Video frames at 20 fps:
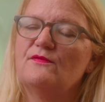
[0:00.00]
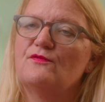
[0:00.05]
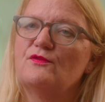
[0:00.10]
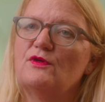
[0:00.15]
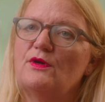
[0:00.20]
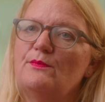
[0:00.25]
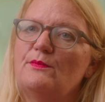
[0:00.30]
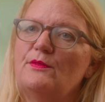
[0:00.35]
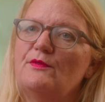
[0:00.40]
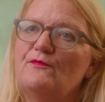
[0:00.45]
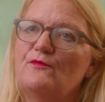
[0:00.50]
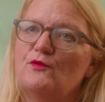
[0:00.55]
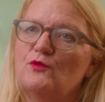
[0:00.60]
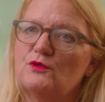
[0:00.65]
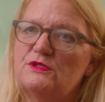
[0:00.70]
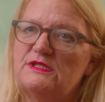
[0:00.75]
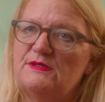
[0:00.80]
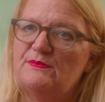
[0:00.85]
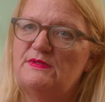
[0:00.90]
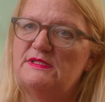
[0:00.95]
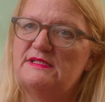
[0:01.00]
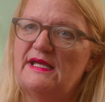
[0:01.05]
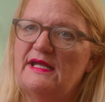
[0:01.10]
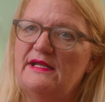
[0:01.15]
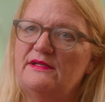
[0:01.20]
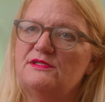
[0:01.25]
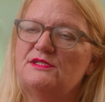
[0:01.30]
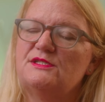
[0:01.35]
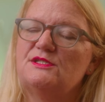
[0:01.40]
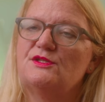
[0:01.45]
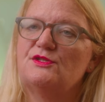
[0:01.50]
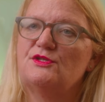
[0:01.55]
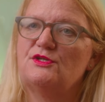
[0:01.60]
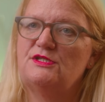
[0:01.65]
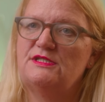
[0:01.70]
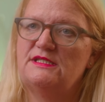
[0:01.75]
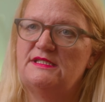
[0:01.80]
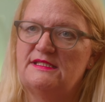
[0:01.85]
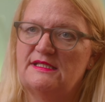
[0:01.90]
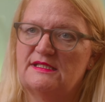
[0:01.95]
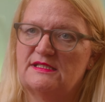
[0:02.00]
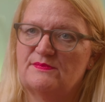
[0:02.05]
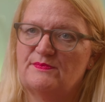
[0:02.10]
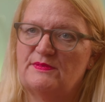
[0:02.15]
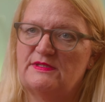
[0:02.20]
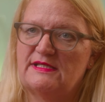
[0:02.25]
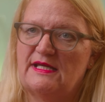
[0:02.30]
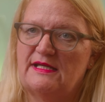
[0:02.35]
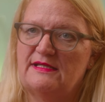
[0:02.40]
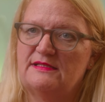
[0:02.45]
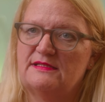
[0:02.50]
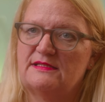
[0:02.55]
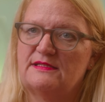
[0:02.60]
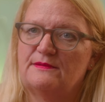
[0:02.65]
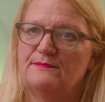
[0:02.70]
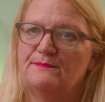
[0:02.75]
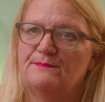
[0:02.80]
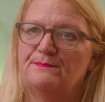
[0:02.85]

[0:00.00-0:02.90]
from 40% to 36%.